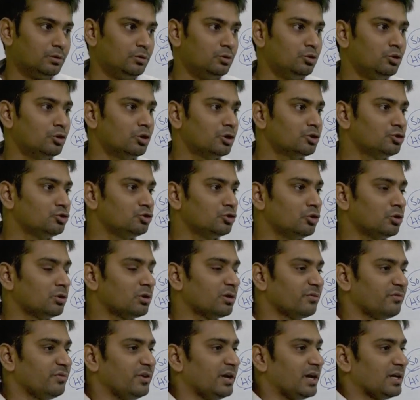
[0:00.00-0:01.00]
Your
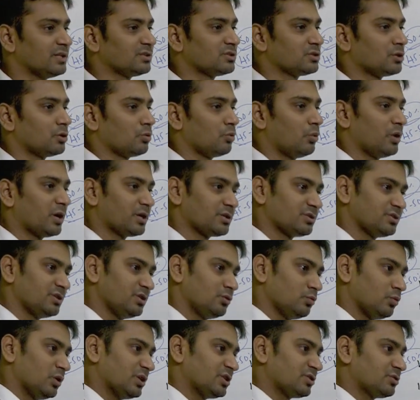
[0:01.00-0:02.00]
geography answer works
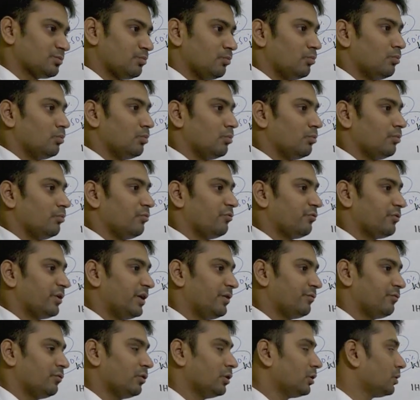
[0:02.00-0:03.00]
in one
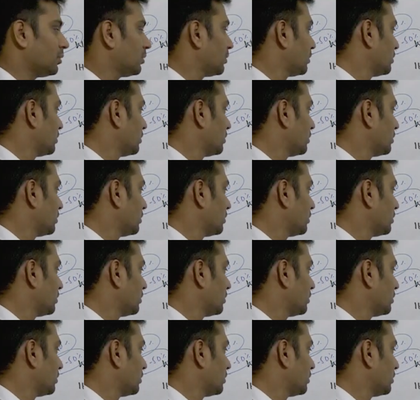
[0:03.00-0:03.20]
framework,